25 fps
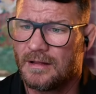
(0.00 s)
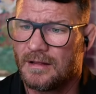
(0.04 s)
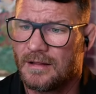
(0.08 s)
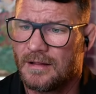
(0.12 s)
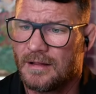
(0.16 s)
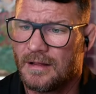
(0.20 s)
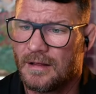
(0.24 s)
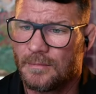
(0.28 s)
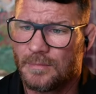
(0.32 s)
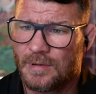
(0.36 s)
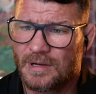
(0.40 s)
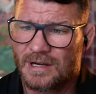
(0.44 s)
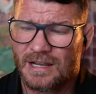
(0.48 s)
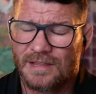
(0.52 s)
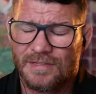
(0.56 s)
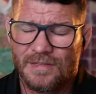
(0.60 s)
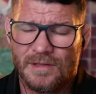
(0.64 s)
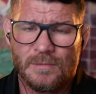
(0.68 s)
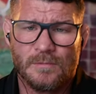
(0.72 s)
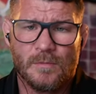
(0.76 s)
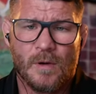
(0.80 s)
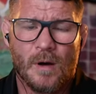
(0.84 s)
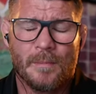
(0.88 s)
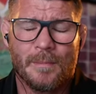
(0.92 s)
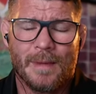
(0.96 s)
But I
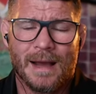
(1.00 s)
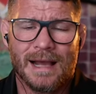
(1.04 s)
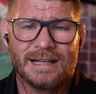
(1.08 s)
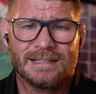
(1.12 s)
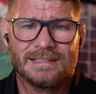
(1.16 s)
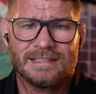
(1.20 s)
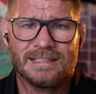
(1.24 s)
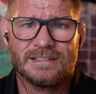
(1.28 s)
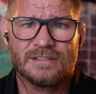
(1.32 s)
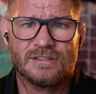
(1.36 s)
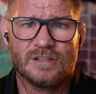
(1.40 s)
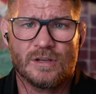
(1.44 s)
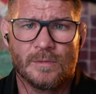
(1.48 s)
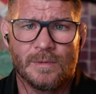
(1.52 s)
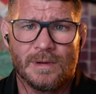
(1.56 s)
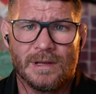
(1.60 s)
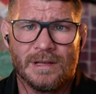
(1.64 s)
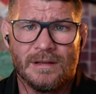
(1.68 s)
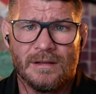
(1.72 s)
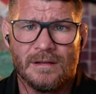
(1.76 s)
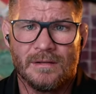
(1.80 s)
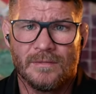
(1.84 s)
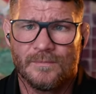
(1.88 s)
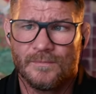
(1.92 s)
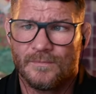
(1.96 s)
think what Max is doing,
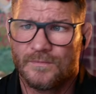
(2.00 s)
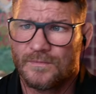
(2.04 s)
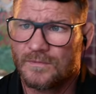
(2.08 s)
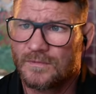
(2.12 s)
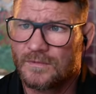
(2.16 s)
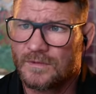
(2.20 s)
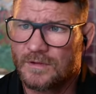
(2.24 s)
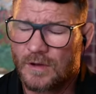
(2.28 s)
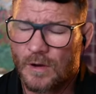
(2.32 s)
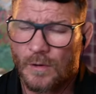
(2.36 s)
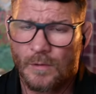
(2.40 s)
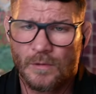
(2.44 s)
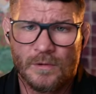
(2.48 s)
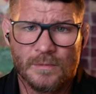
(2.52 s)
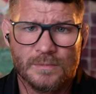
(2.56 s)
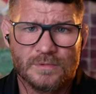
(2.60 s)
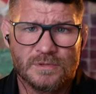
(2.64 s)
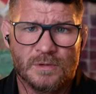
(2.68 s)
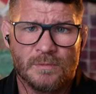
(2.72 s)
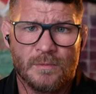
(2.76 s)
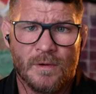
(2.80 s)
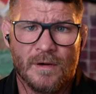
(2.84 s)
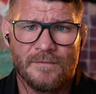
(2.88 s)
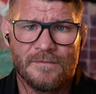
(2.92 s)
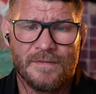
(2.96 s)
going up to
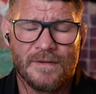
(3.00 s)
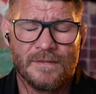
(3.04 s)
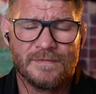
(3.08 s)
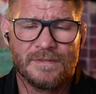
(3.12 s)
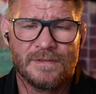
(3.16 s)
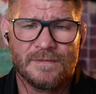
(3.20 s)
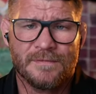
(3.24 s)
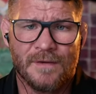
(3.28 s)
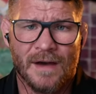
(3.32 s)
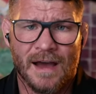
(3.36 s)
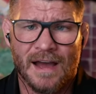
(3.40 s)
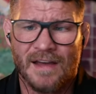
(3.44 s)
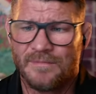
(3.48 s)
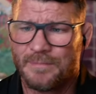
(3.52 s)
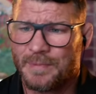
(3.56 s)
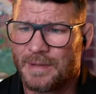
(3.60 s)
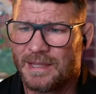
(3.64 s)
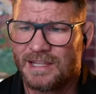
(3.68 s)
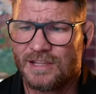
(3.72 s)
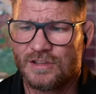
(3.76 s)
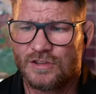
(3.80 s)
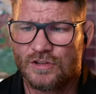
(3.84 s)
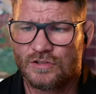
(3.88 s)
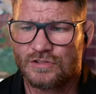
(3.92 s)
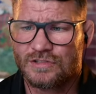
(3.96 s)
one fifty-five,
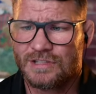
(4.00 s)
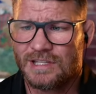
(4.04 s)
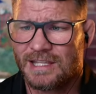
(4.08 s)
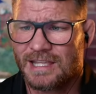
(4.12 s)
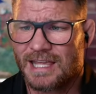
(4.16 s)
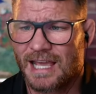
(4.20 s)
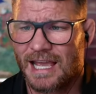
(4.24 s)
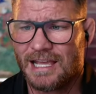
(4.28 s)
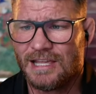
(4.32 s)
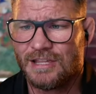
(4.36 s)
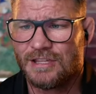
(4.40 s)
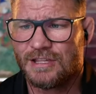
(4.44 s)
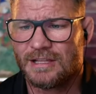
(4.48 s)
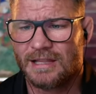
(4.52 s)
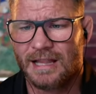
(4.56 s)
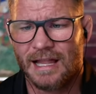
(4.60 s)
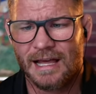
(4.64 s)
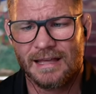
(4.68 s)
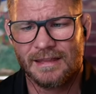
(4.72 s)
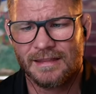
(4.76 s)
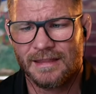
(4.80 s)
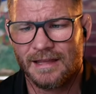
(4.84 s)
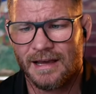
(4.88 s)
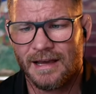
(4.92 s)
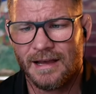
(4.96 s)
beating Justin Gaethje
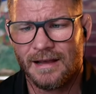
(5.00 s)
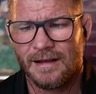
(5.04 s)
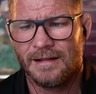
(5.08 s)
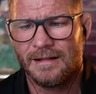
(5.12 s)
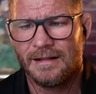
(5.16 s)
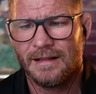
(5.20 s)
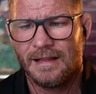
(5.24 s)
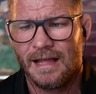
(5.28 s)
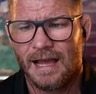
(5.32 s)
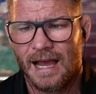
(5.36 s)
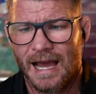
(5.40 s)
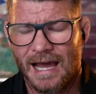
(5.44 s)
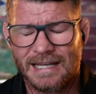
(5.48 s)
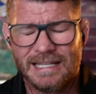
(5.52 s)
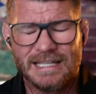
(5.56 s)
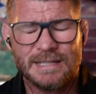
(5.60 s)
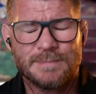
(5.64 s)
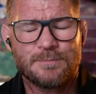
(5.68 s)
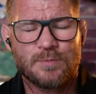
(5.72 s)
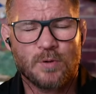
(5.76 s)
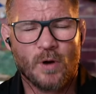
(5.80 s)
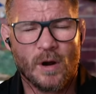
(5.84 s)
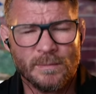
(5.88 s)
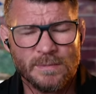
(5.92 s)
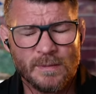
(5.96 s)
like that, and he's
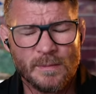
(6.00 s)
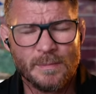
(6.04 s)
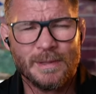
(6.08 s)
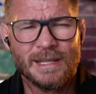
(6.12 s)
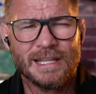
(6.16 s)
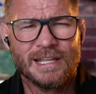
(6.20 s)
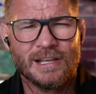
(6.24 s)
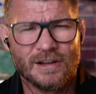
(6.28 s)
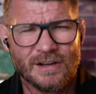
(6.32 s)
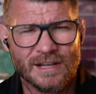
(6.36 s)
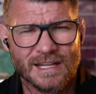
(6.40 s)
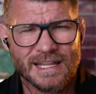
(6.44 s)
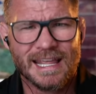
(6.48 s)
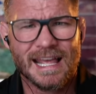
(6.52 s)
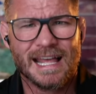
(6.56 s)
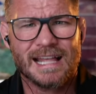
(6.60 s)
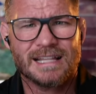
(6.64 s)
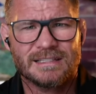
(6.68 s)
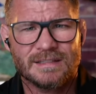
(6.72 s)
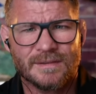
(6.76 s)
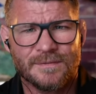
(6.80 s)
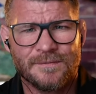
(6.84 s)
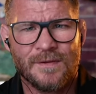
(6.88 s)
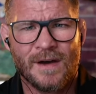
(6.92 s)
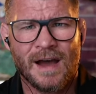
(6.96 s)
probably going to get
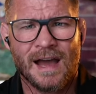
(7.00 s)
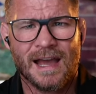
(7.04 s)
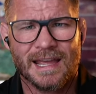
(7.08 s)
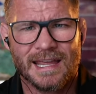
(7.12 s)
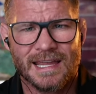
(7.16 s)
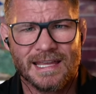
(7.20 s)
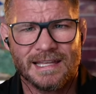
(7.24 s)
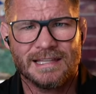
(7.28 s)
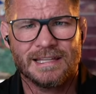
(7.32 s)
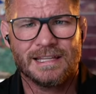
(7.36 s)
to fight Ilia